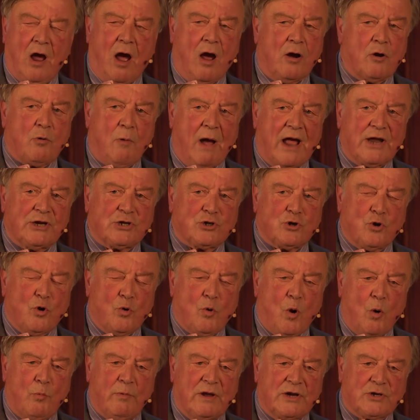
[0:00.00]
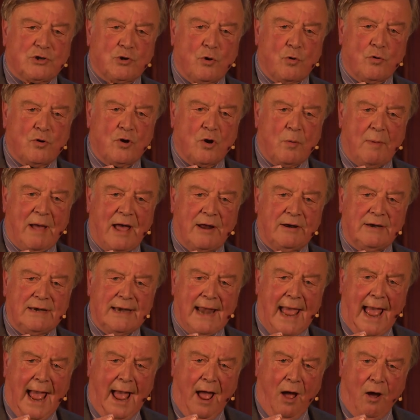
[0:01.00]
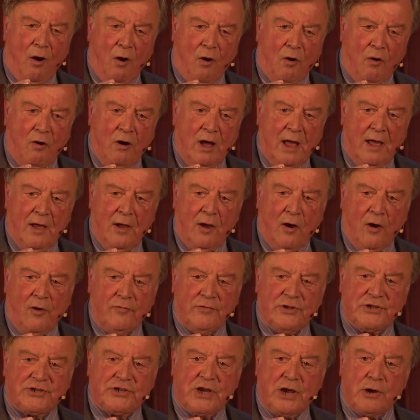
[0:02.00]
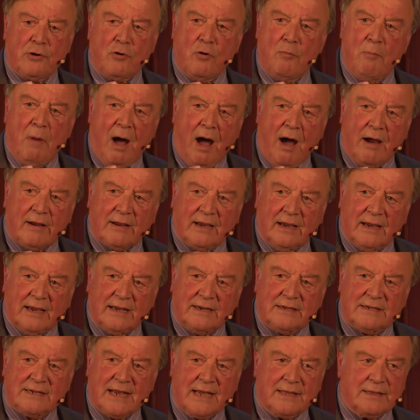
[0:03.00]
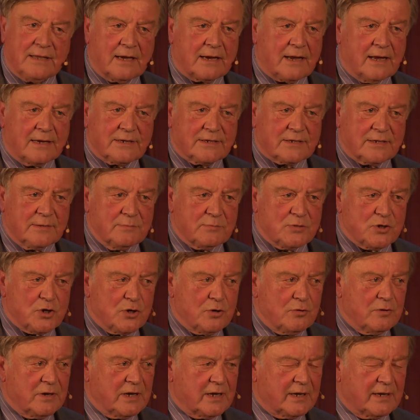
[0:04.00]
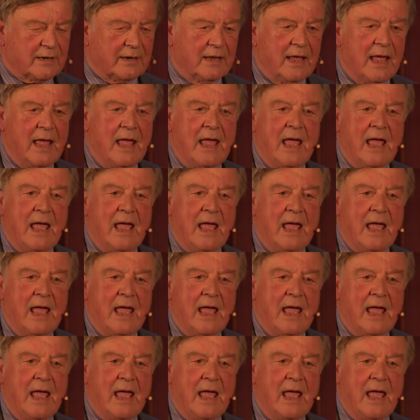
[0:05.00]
aren't quite sure what we're talking about now on the single market and the customs union.